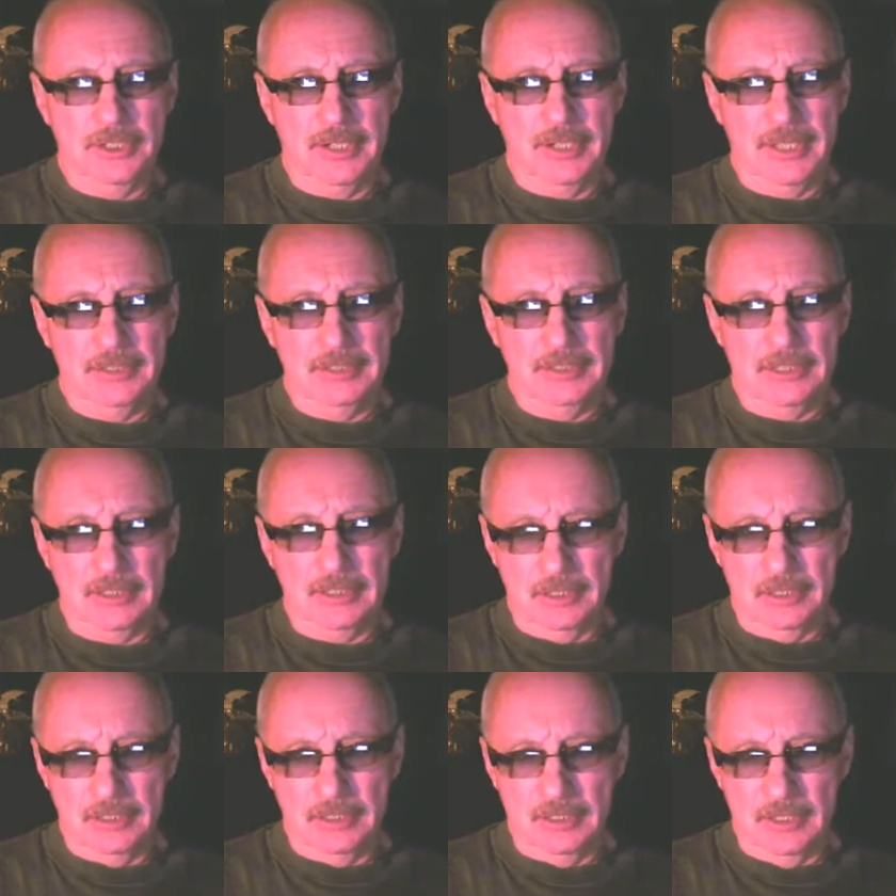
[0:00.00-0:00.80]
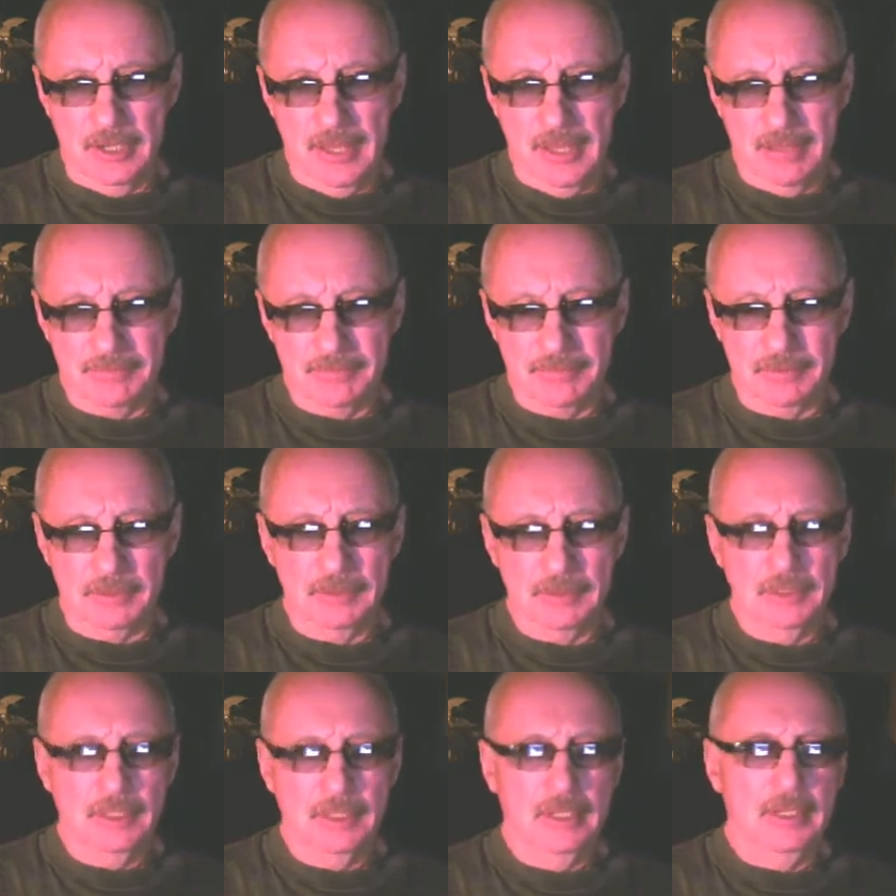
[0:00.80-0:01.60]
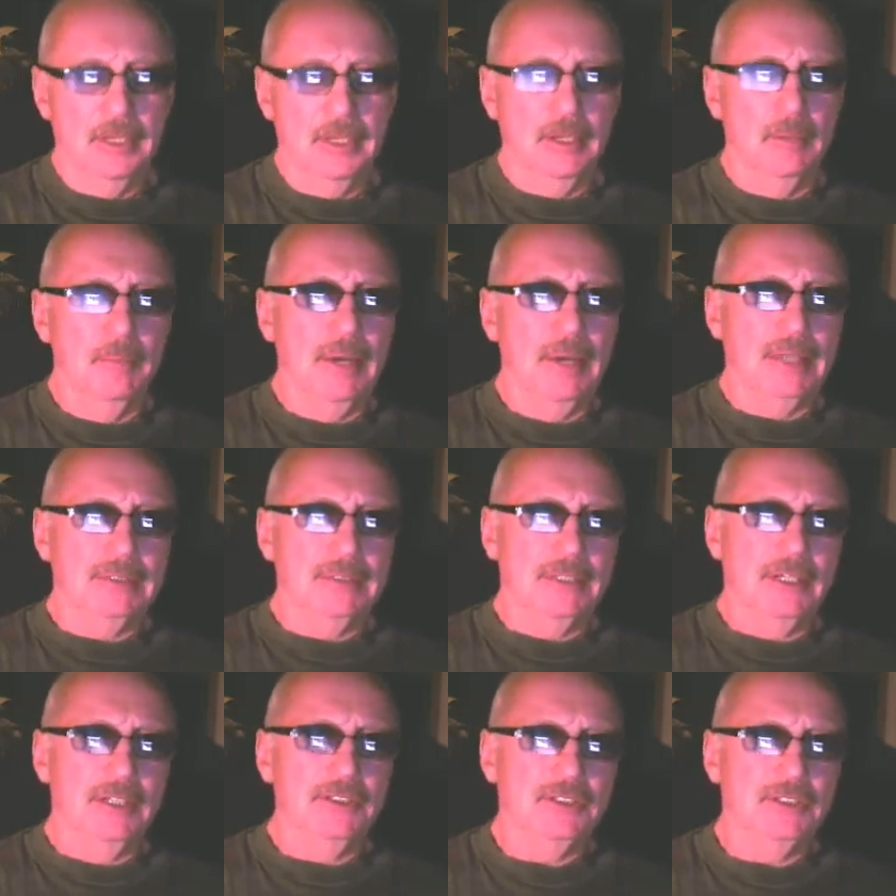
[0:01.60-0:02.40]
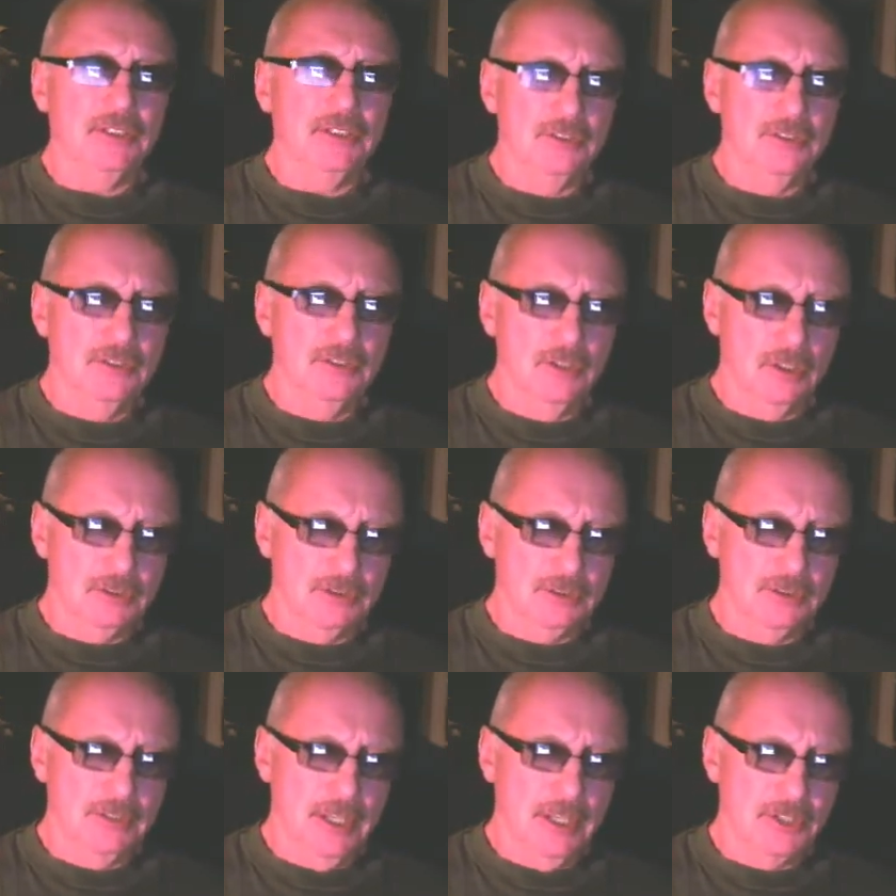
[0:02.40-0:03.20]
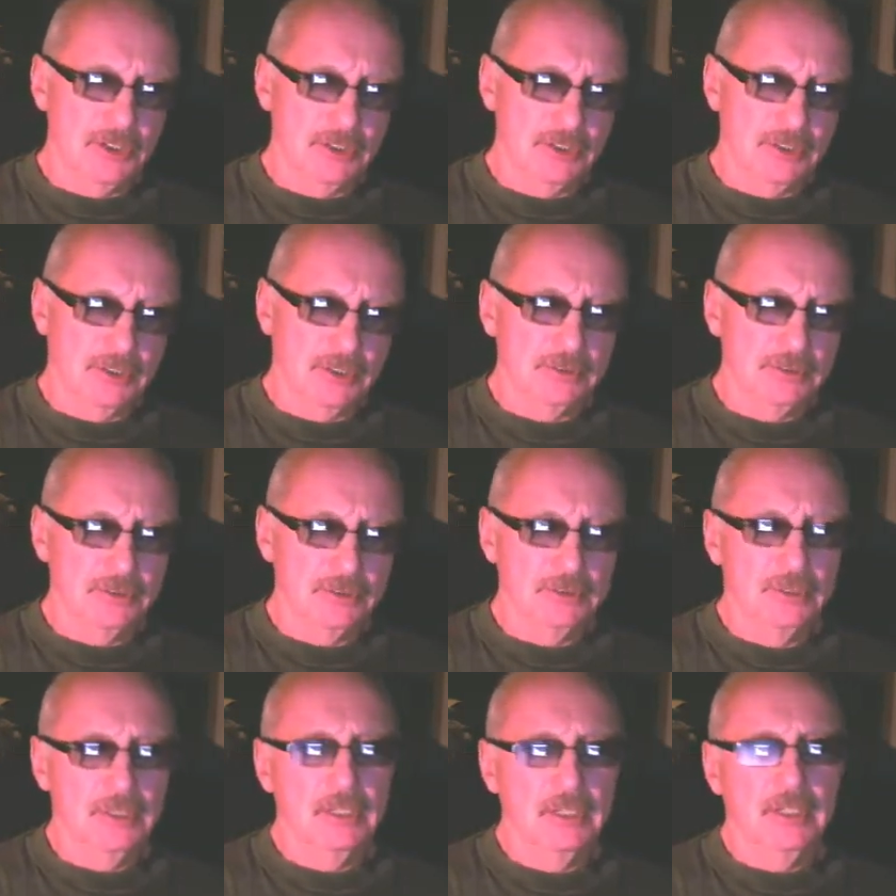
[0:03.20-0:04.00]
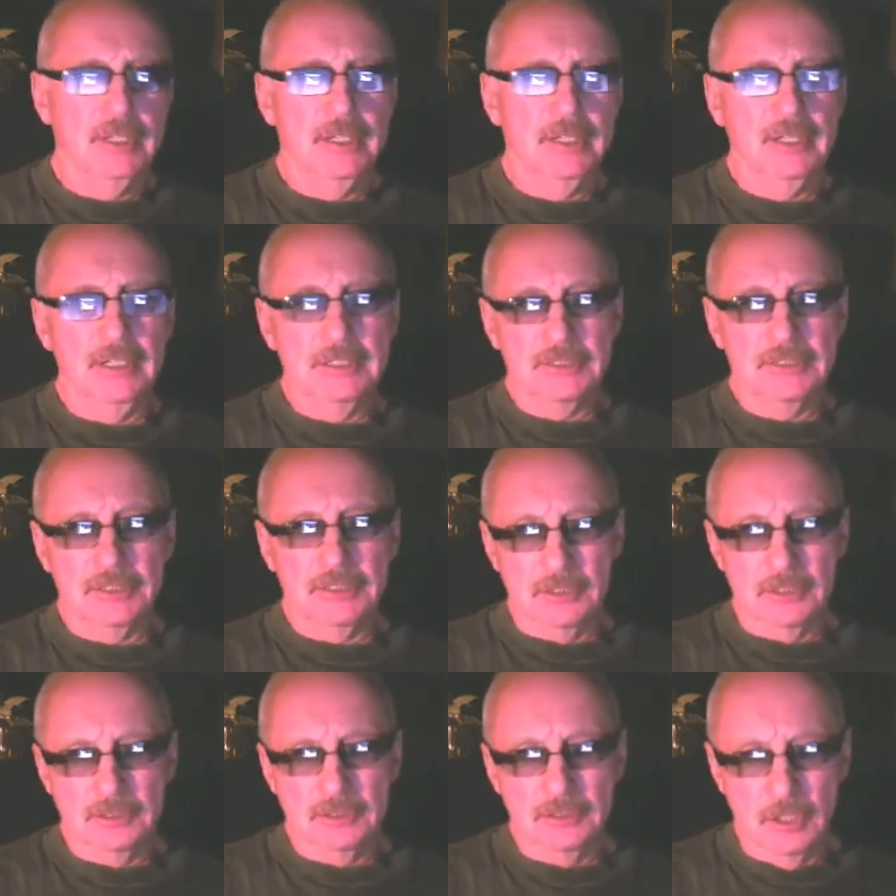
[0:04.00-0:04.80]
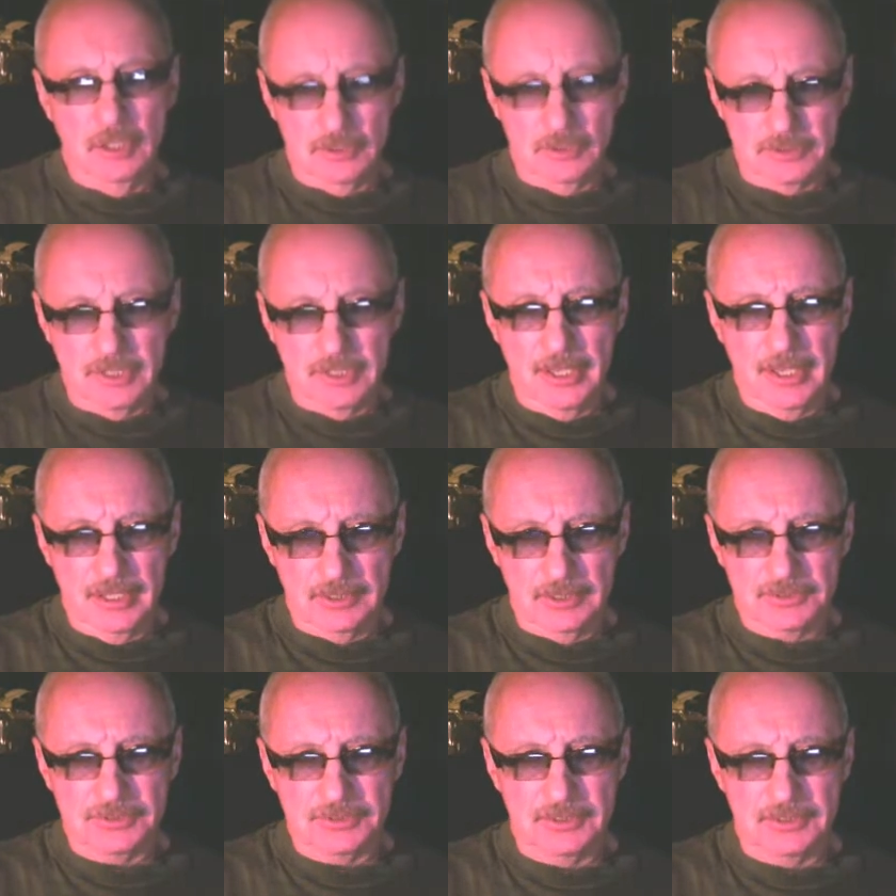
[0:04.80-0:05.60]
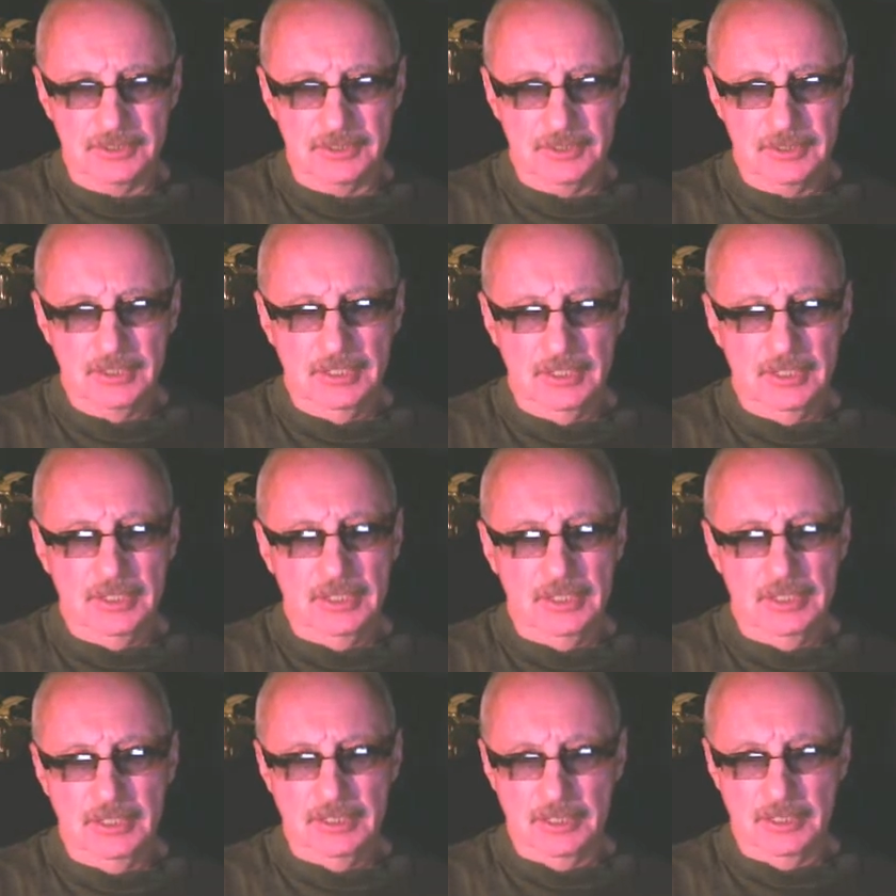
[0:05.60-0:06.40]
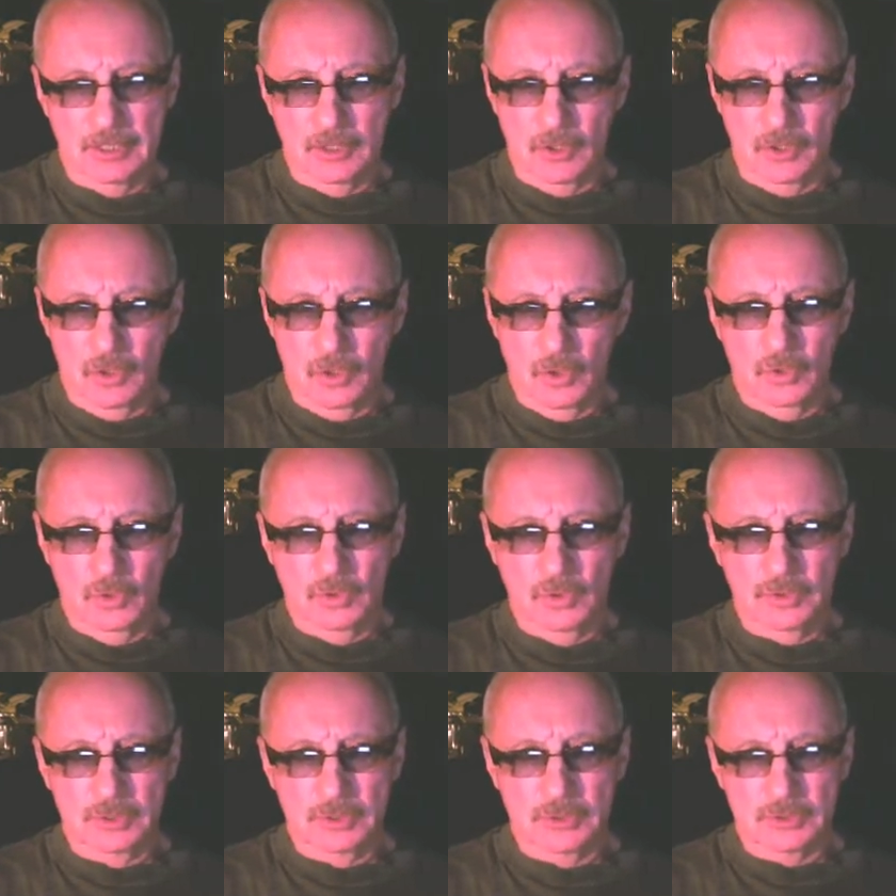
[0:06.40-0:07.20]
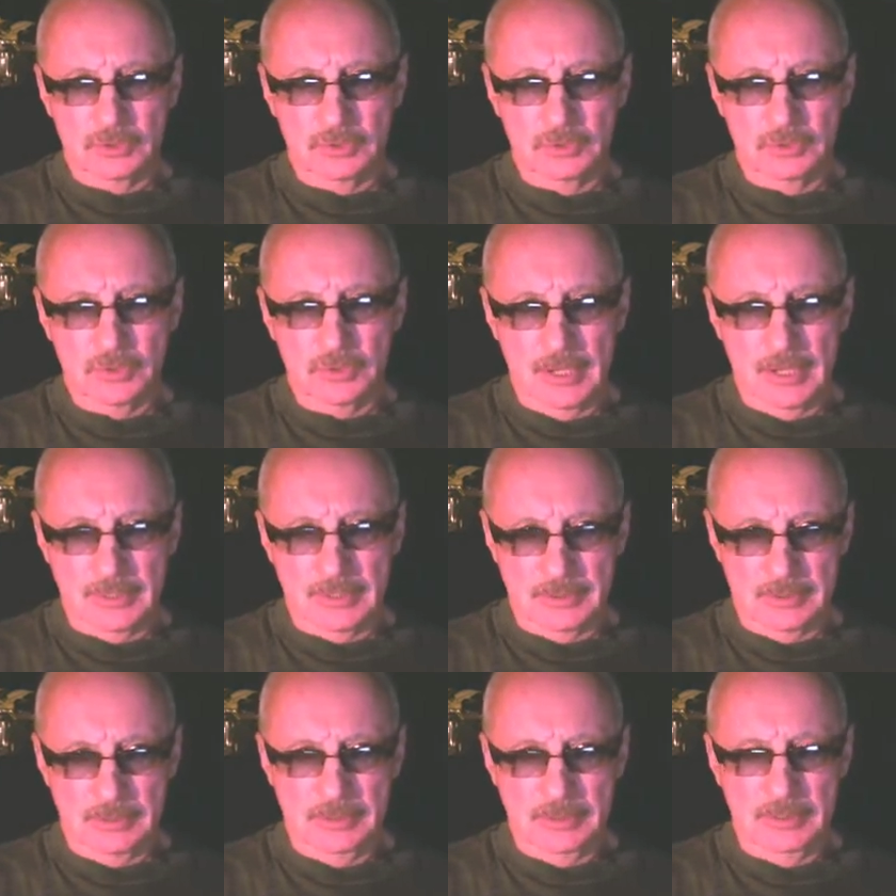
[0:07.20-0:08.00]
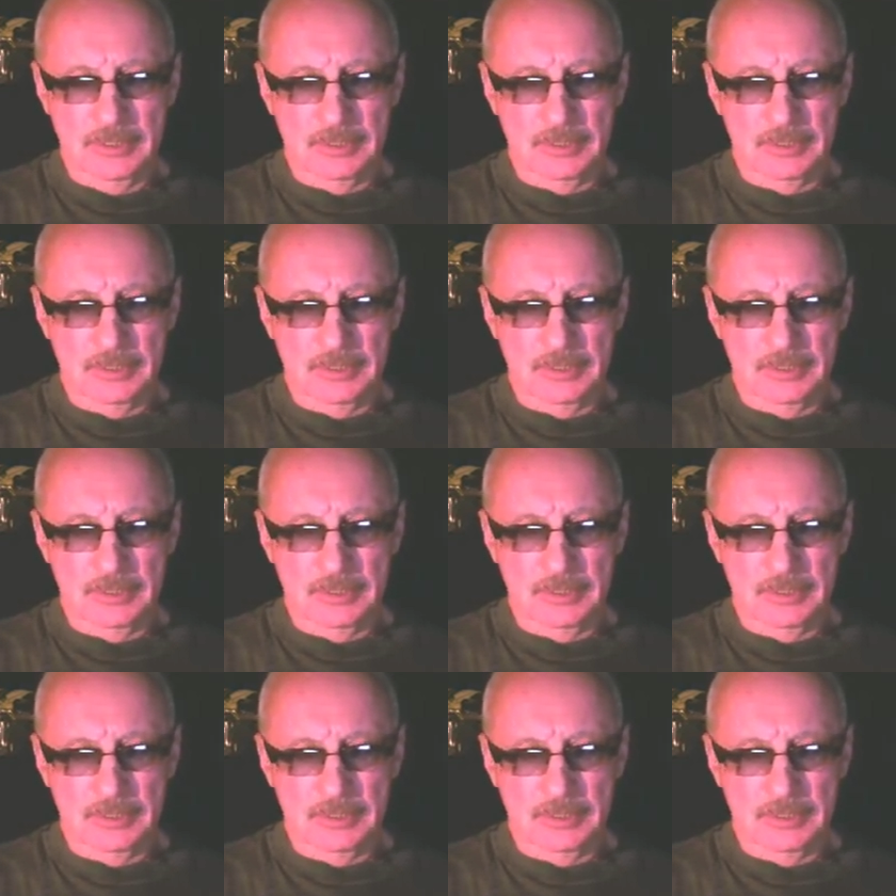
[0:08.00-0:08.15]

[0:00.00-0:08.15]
genetic level. But it's not natural, it's not healthy in a long run.